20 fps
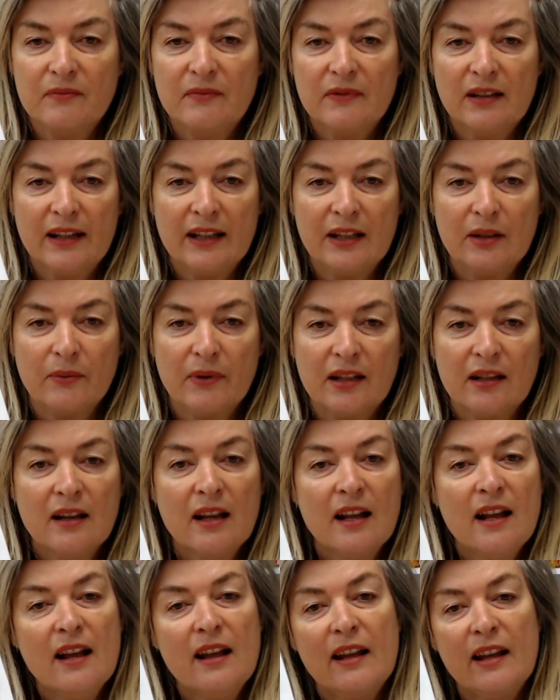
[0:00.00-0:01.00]
Anyway,
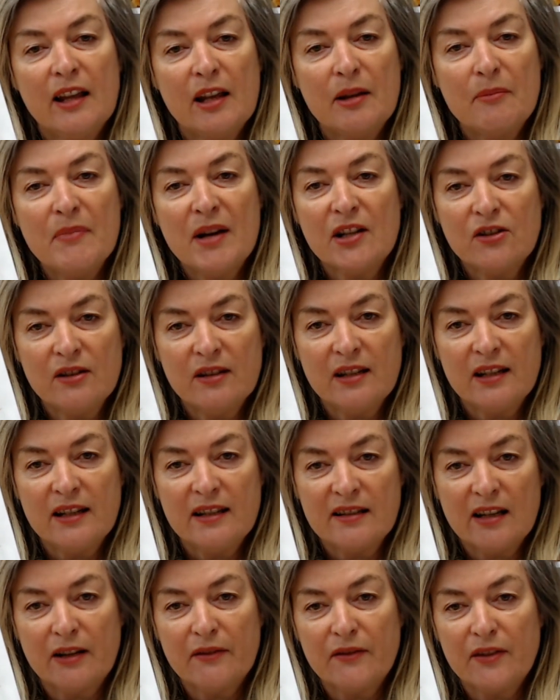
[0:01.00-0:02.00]
imagine these
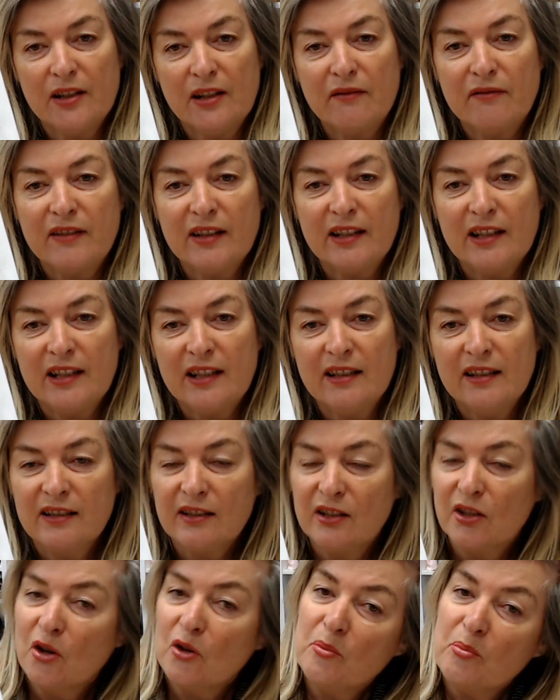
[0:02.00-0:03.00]
out of a lovely
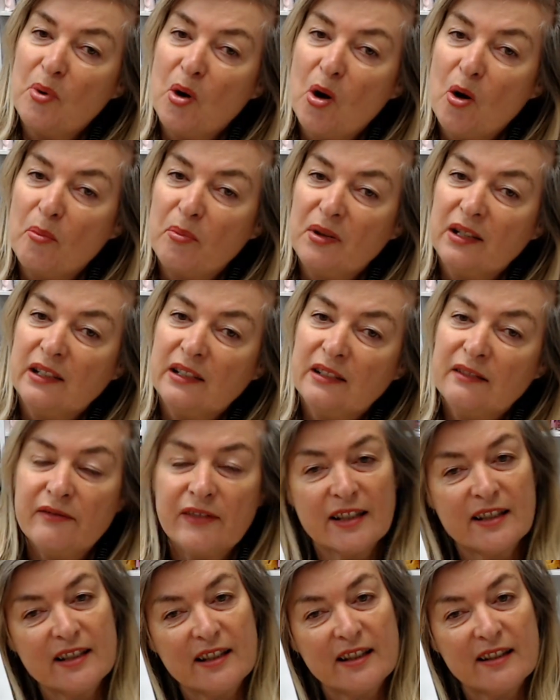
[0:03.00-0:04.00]
cotton poplin,
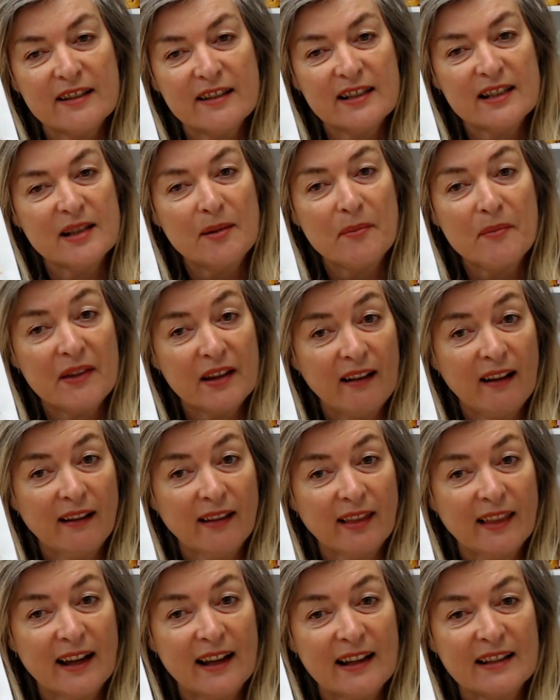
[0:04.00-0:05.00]
viscose, something like
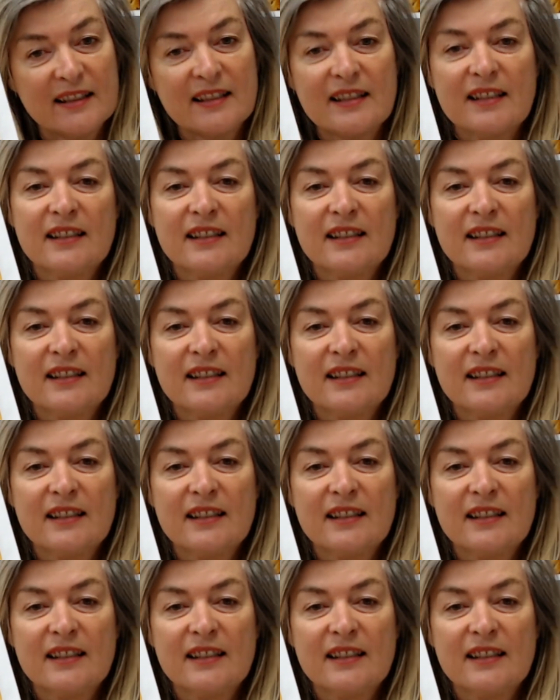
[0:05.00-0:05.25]
that.